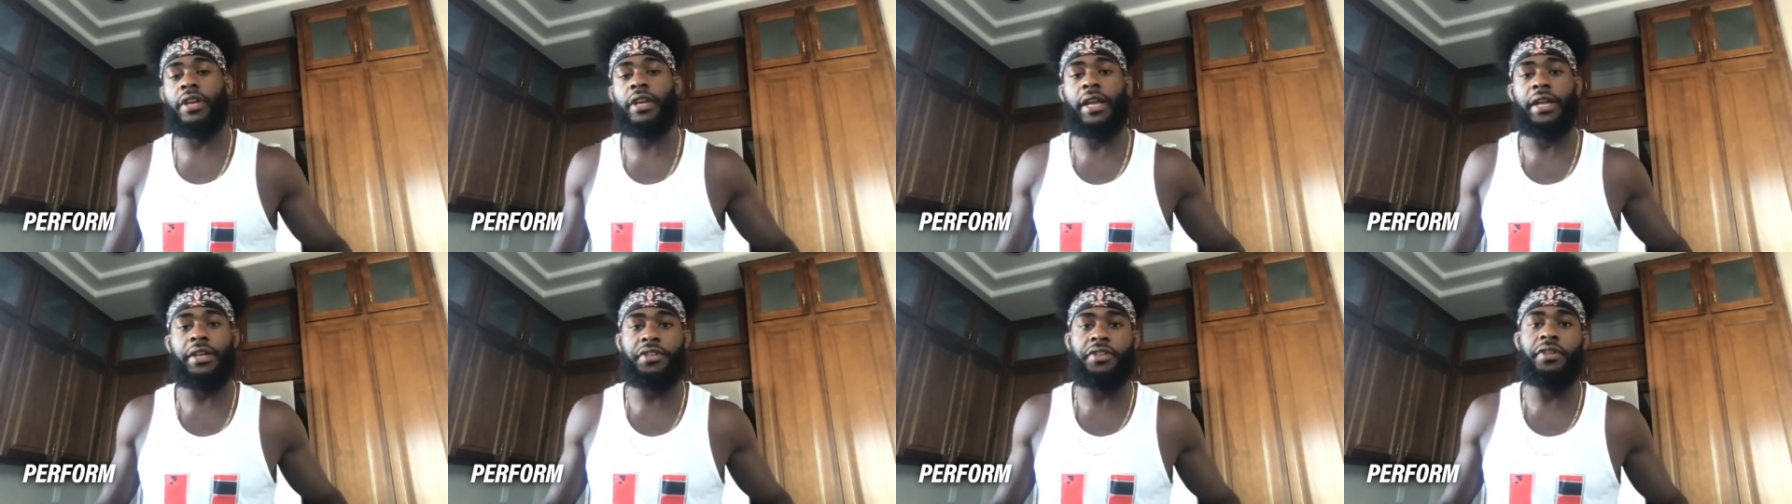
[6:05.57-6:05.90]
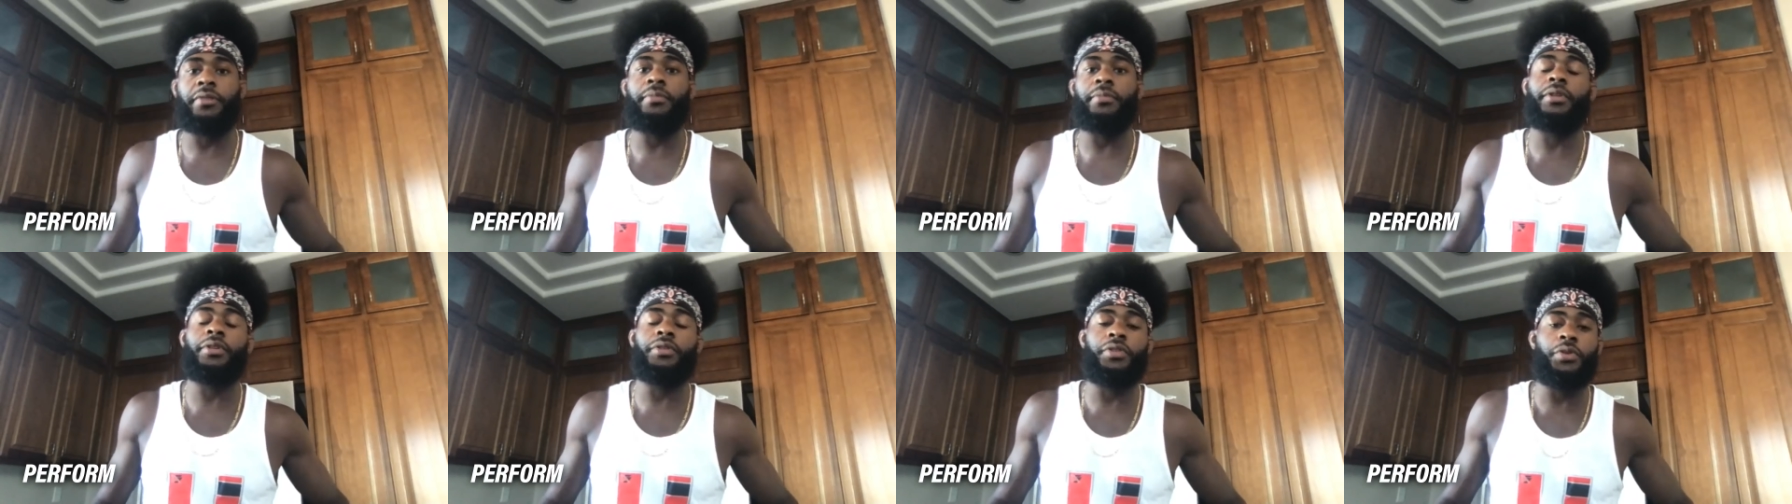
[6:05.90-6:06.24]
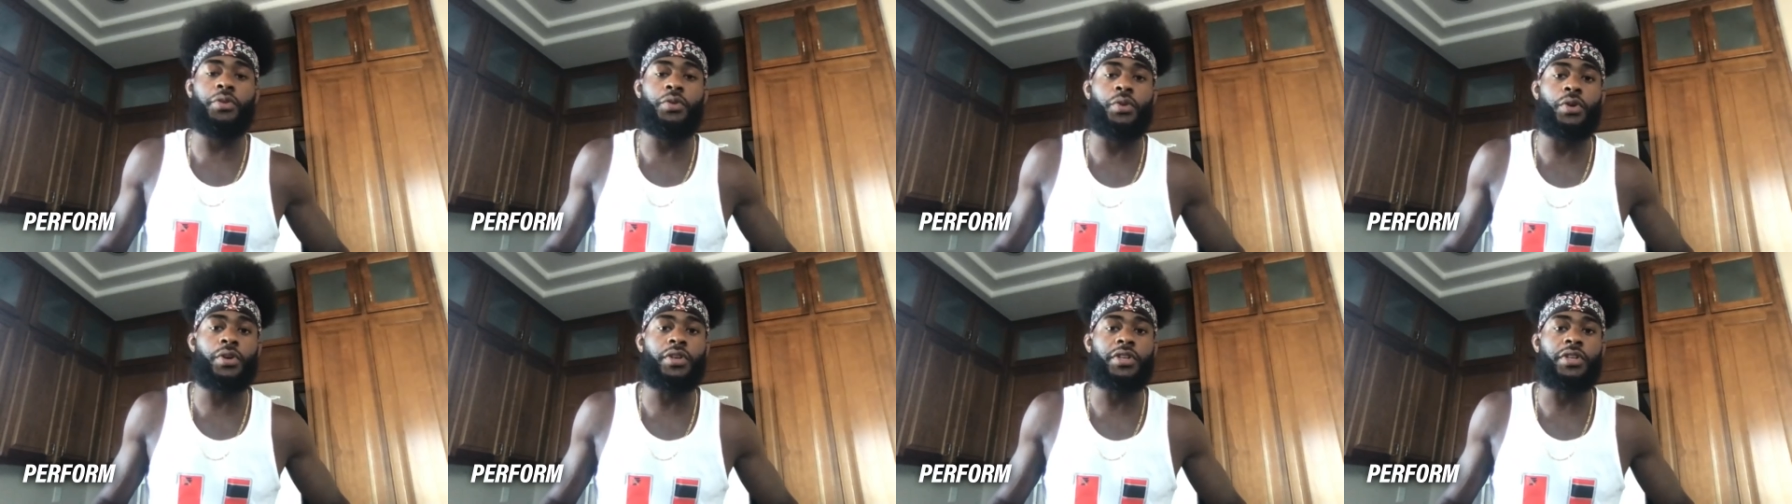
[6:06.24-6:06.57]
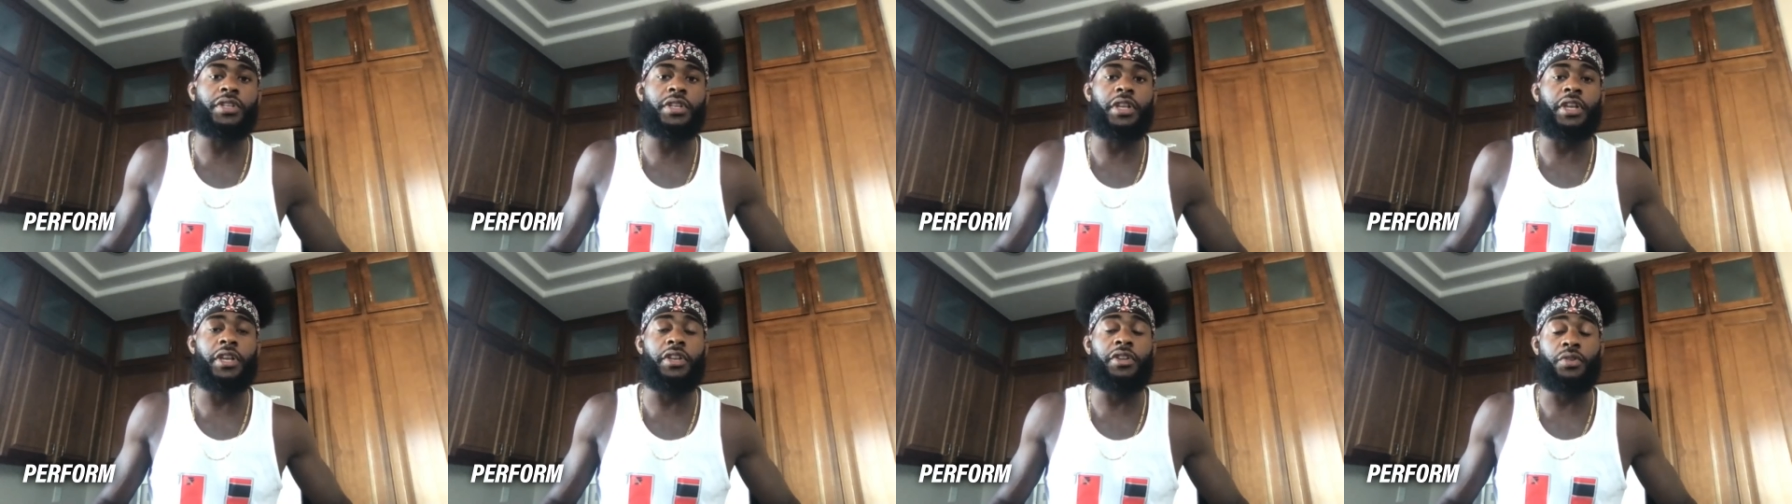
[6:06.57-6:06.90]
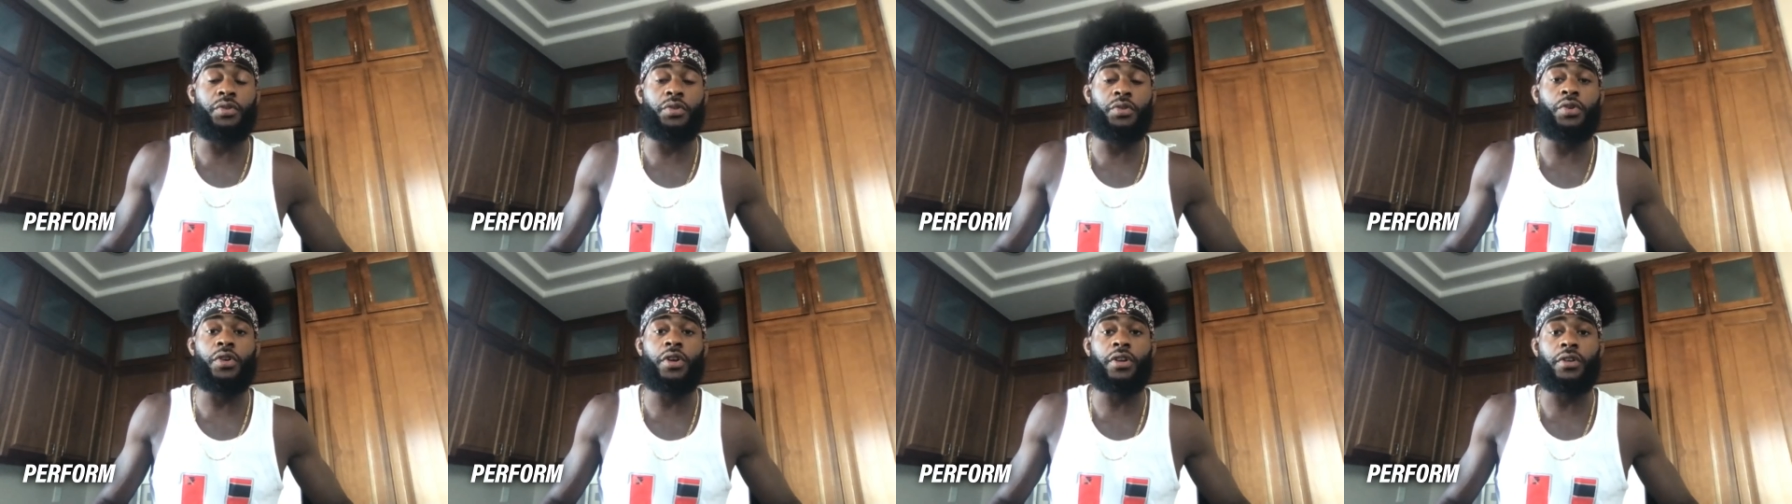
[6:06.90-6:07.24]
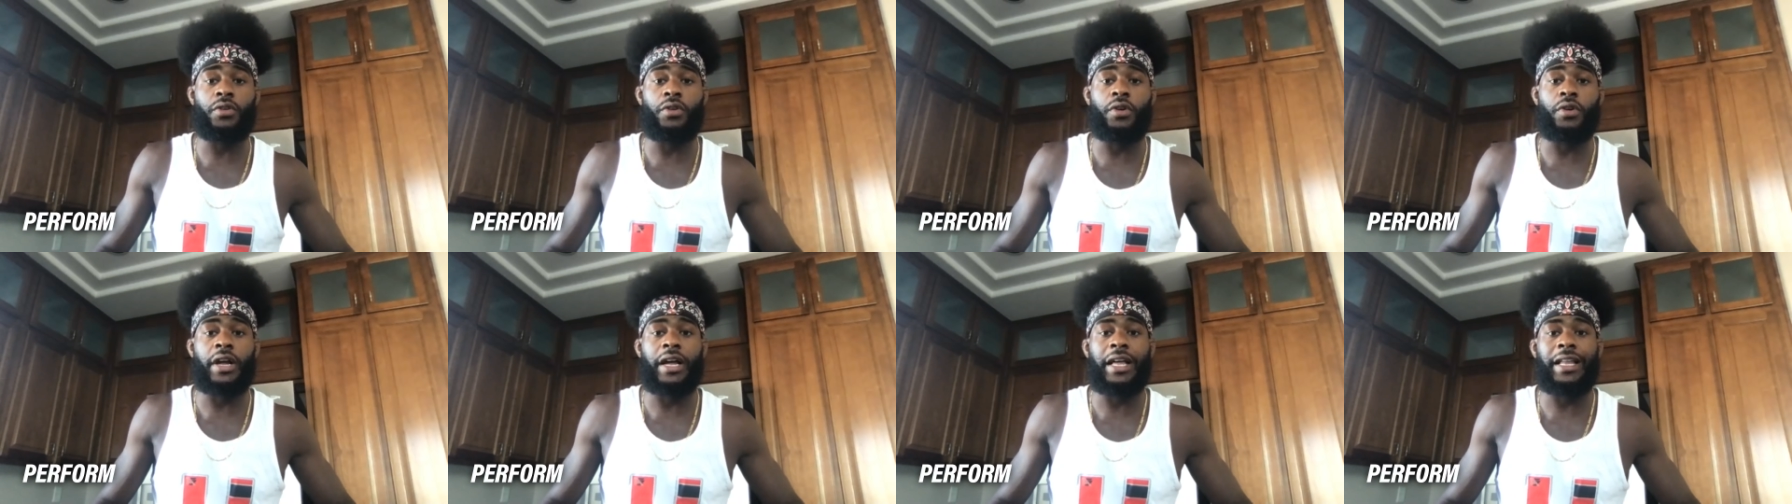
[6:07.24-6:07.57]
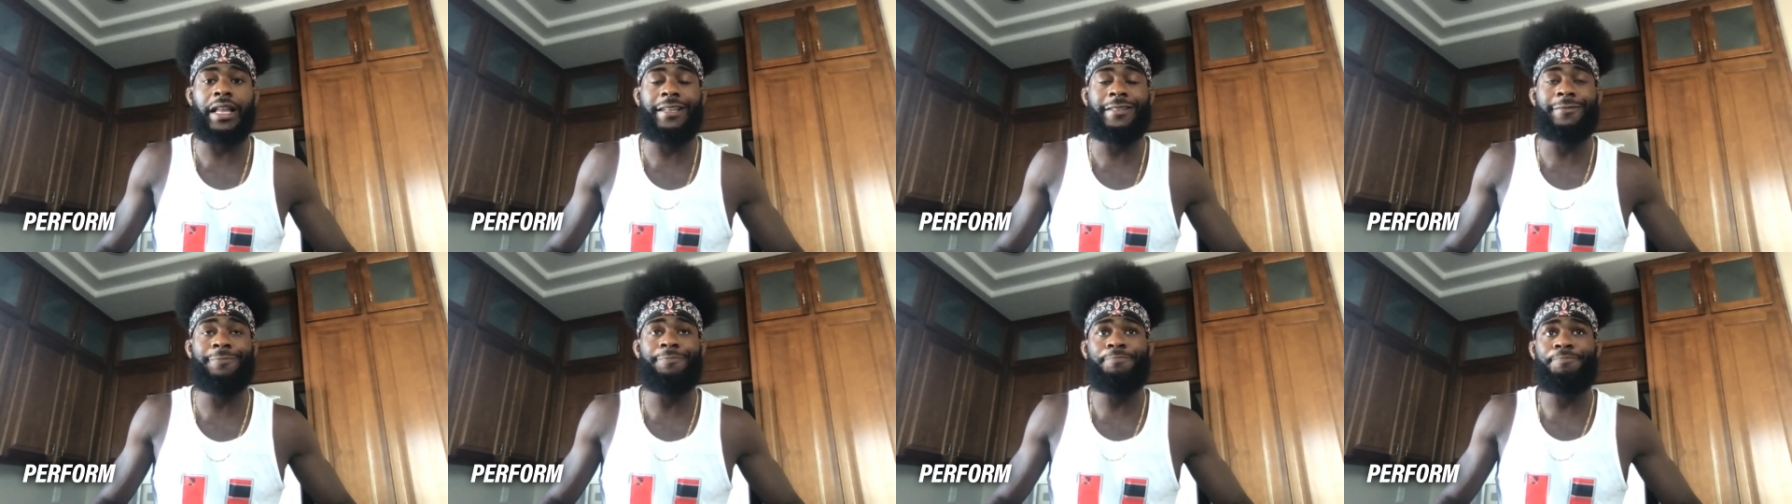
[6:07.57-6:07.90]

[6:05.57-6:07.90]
at our gym in New York, Long Island.